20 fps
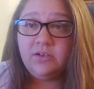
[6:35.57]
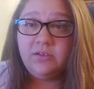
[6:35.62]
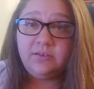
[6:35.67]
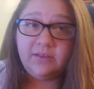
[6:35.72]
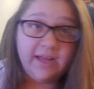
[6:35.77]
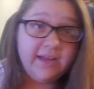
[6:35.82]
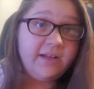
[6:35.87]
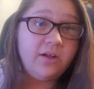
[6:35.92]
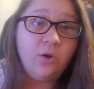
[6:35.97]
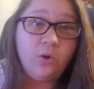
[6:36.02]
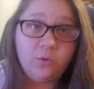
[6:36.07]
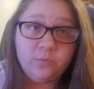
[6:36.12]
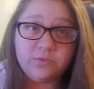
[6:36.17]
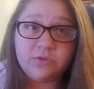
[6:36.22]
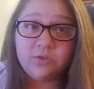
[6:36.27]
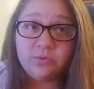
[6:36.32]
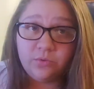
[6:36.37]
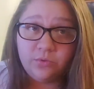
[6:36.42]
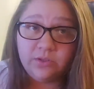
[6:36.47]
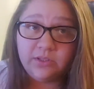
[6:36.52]
like
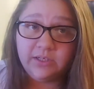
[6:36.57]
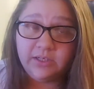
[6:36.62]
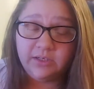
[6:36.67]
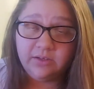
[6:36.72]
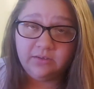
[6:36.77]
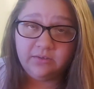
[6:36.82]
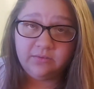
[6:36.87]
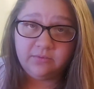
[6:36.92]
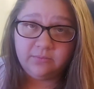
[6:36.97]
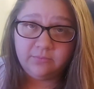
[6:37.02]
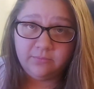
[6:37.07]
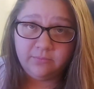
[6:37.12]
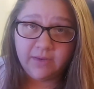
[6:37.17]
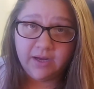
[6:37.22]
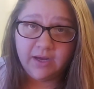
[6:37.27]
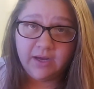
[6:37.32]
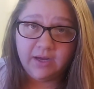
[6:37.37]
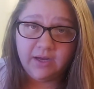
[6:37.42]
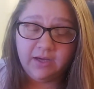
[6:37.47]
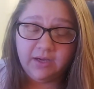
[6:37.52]
homeschooling
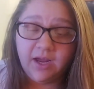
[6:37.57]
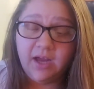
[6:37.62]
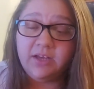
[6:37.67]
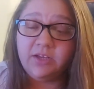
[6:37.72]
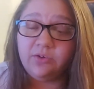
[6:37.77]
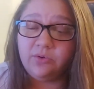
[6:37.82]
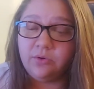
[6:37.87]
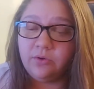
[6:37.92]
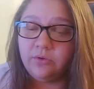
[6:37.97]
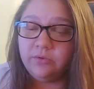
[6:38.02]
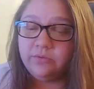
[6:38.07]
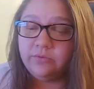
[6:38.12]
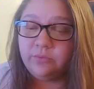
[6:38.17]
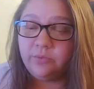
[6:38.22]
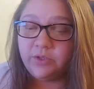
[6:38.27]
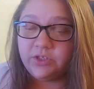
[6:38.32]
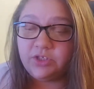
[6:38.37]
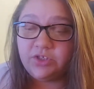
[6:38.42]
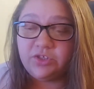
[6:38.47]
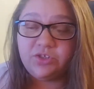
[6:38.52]
my 9-year-old,
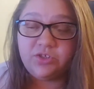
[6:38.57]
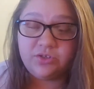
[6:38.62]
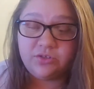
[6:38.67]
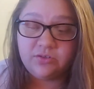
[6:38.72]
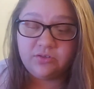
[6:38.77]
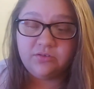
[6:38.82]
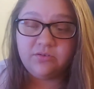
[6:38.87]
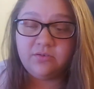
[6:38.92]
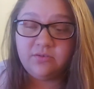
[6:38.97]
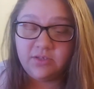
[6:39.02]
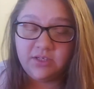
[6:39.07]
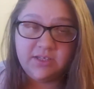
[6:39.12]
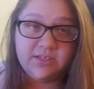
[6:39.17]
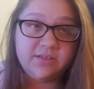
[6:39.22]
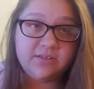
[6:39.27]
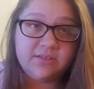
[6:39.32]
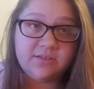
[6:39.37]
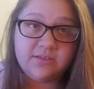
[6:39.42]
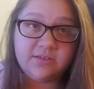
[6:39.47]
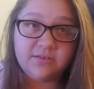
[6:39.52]
which
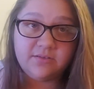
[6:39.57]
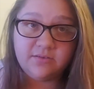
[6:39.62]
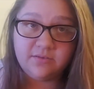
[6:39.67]
is